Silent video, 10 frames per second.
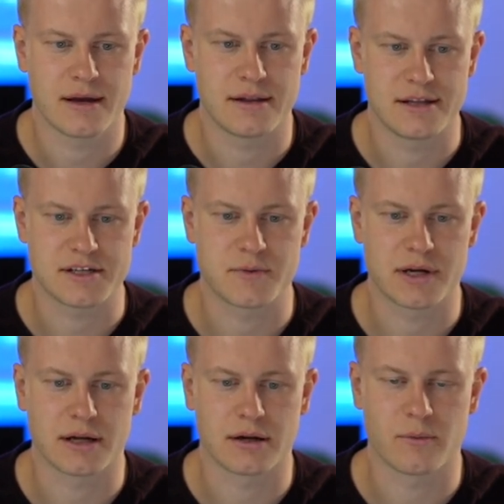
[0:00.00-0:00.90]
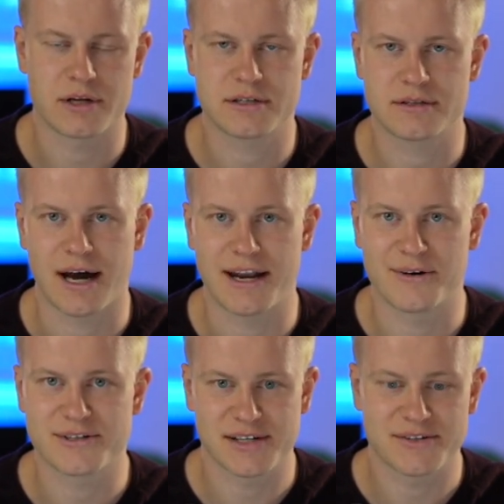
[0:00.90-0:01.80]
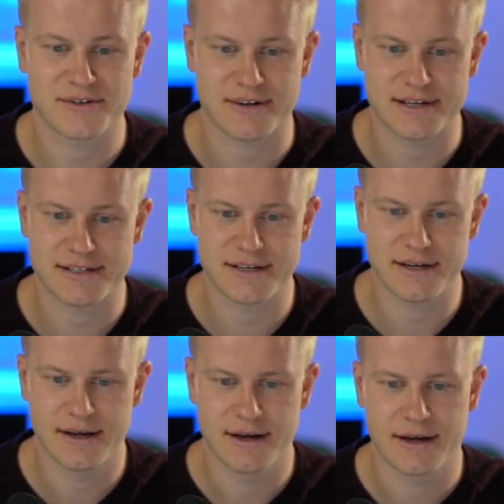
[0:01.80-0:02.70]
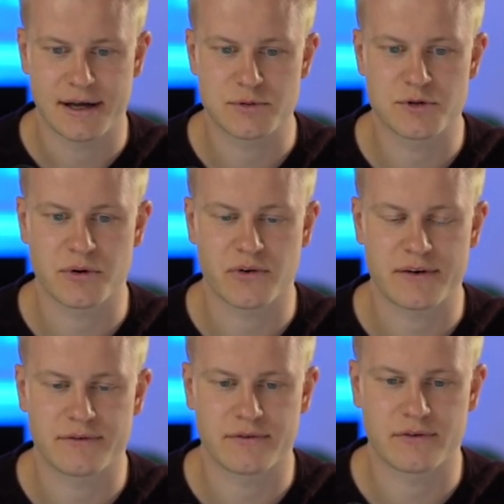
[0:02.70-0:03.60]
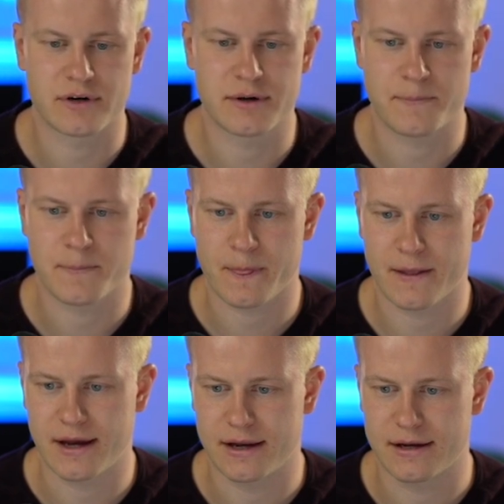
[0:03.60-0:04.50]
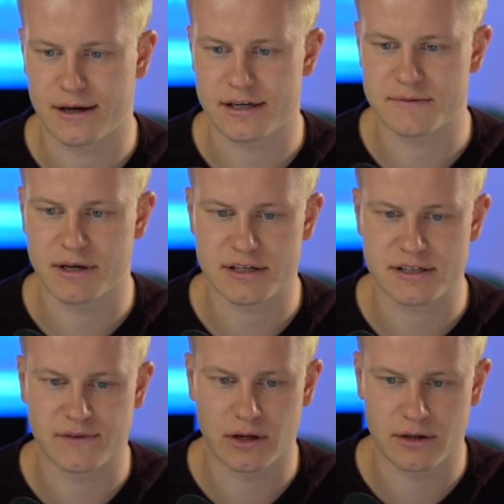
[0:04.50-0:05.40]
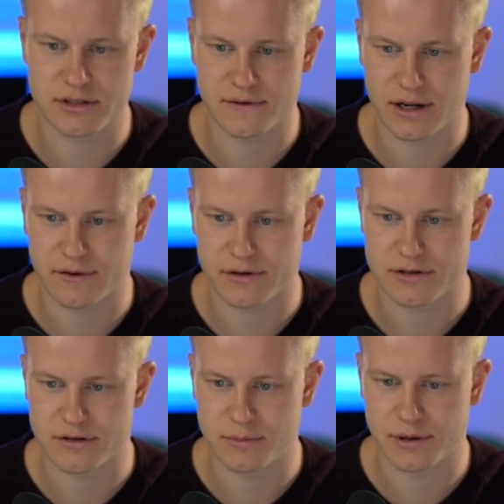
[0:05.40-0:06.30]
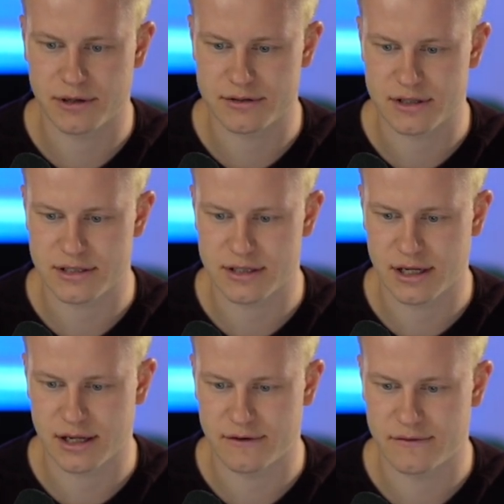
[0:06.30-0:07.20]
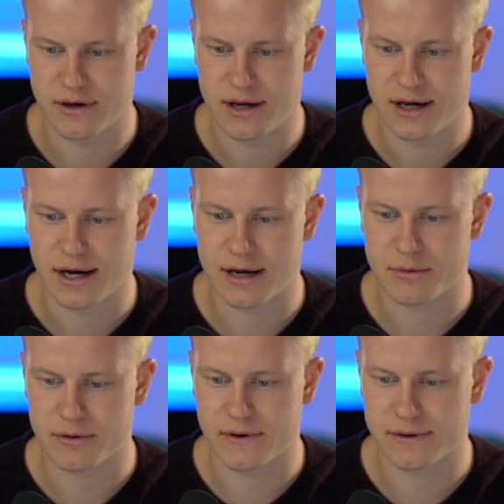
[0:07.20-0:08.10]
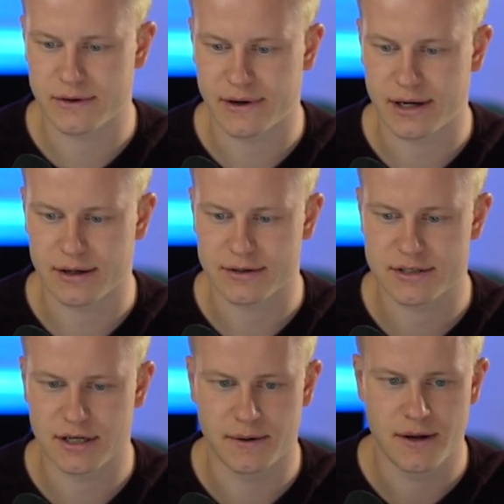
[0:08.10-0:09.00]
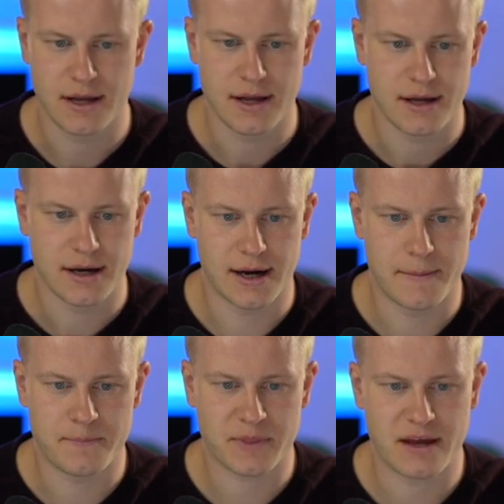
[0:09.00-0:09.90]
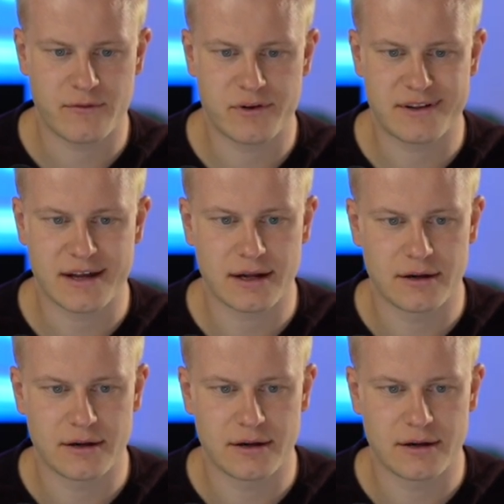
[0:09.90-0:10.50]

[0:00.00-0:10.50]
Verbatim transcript: this week alone, which I know sounds crazy, and I'm super grateful for it. And uh, it's because of the launch of ClickFunnels 2.0. So there's a lot of hype around it right now. So um, if we take a